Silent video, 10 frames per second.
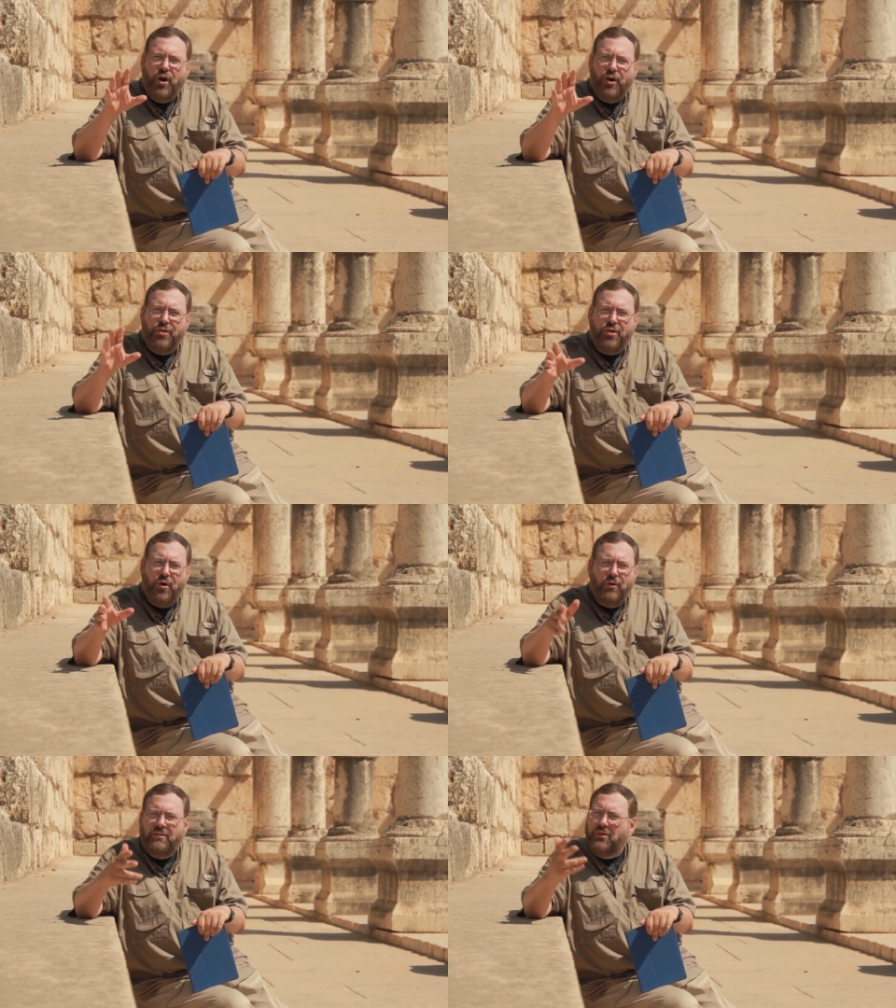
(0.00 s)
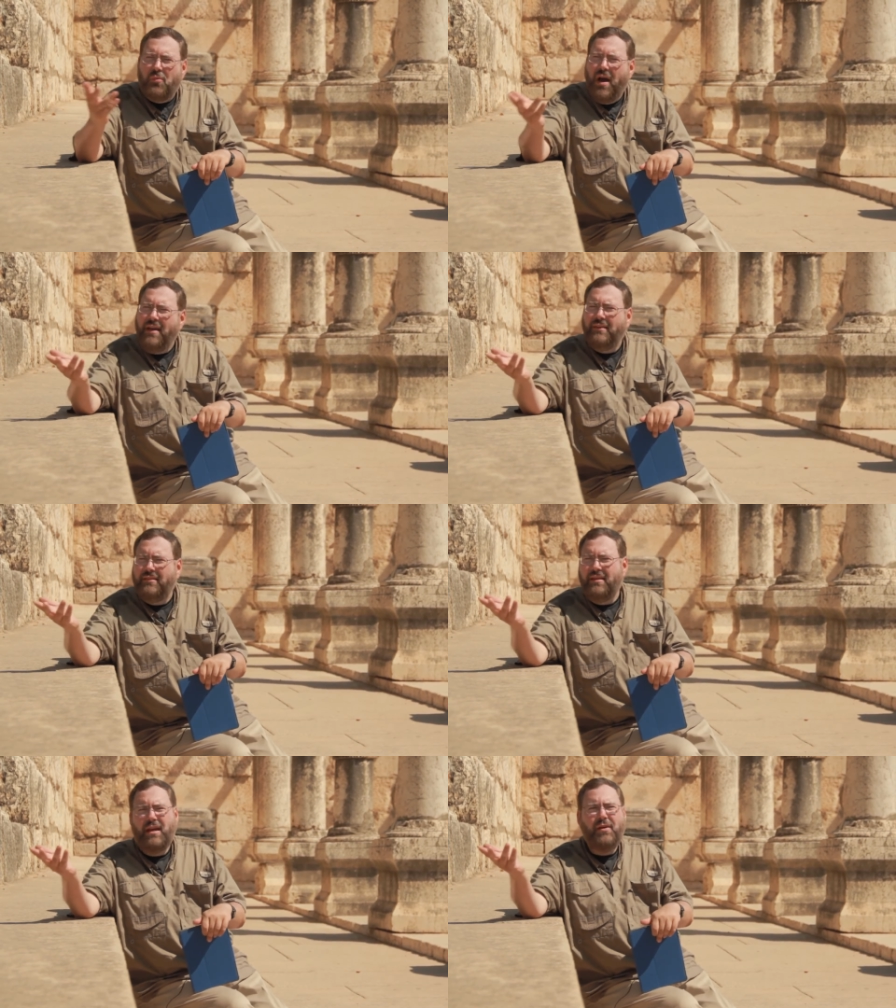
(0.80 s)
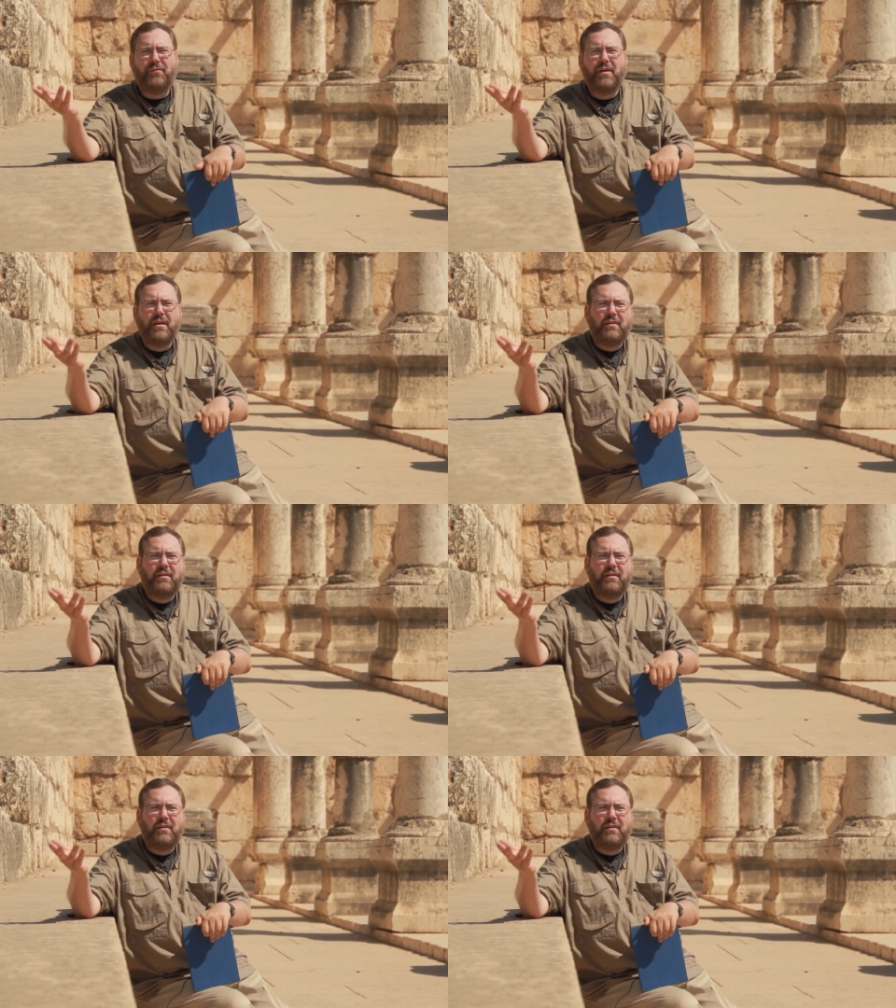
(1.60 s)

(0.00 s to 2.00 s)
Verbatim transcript: authority. Why does he have